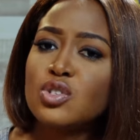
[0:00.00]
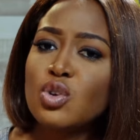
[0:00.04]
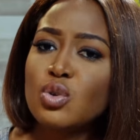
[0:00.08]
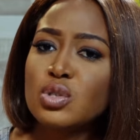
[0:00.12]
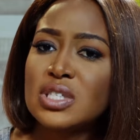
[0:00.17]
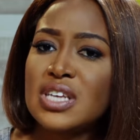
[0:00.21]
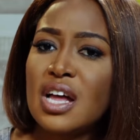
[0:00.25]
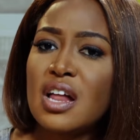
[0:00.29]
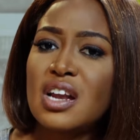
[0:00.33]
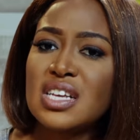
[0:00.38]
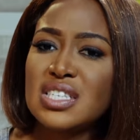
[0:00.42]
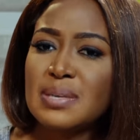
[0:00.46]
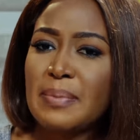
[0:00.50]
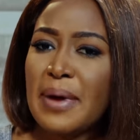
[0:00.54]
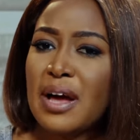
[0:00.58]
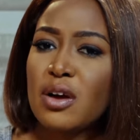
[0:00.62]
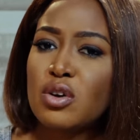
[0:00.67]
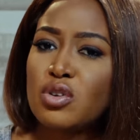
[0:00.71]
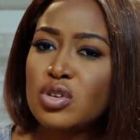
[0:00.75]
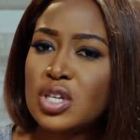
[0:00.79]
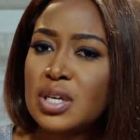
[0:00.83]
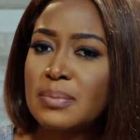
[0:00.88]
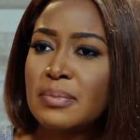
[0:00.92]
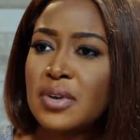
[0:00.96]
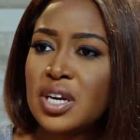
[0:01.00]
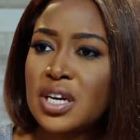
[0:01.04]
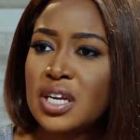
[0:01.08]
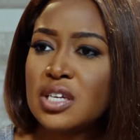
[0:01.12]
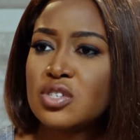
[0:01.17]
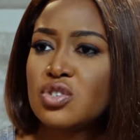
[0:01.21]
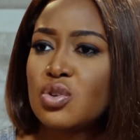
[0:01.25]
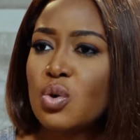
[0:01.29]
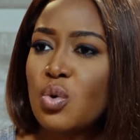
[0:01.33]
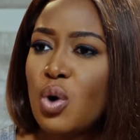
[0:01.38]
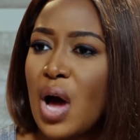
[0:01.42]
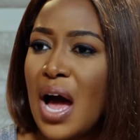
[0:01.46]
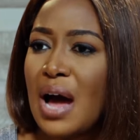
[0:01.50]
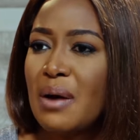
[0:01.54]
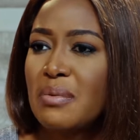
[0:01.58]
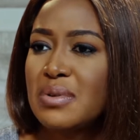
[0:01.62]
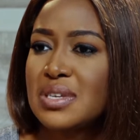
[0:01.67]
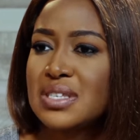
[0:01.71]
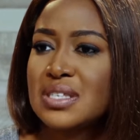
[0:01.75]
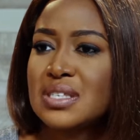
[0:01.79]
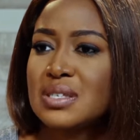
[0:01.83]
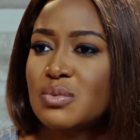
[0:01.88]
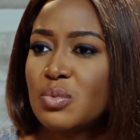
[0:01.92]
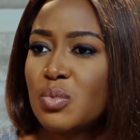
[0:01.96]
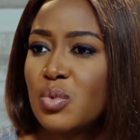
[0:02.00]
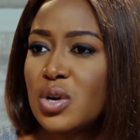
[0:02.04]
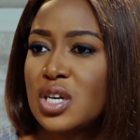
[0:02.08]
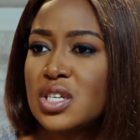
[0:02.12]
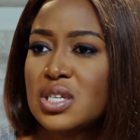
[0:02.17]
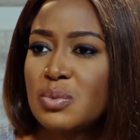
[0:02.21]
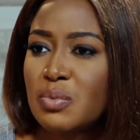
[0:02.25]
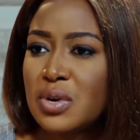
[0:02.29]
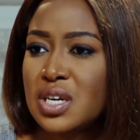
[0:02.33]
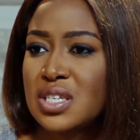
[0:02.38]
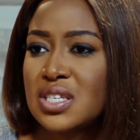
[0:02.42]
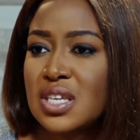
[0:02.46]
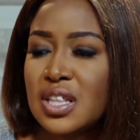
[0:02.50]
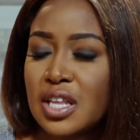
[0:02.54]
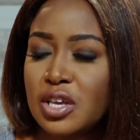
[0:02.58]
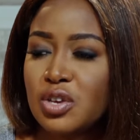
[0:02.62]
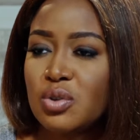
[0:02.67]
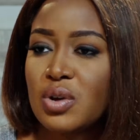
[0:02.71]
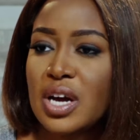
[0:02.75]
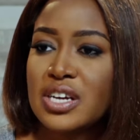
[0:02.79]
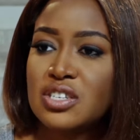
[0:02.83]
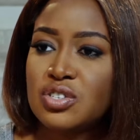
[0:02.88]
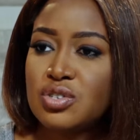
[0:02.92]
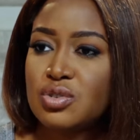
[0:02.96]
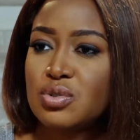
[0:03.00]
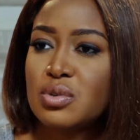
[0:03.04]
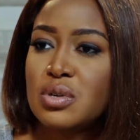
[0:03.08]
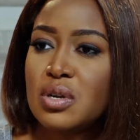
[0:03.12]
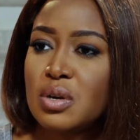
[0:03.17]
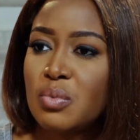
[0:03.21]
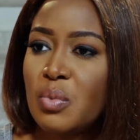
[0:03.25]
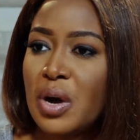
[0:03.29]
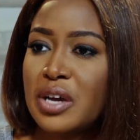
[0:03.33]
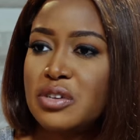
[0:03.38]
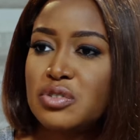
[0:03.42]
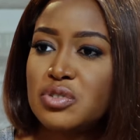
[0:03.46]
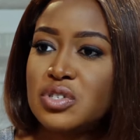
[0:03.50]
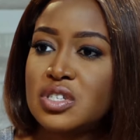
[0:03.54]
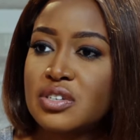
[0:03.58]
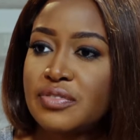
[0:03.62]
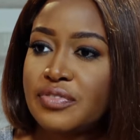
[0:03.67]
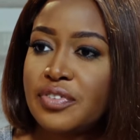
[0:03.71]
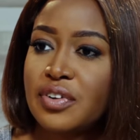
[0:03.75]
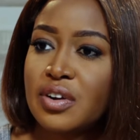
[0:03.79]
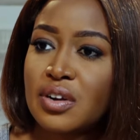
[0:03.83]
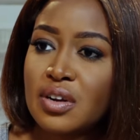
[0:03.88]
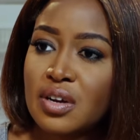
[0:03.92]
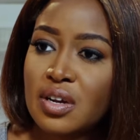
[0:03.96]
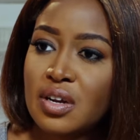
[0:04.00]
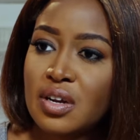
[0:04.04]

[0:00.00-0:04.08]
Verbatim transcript: And so tell us about Kudimoney. So how is, what, what is it that you guys do and why are you different?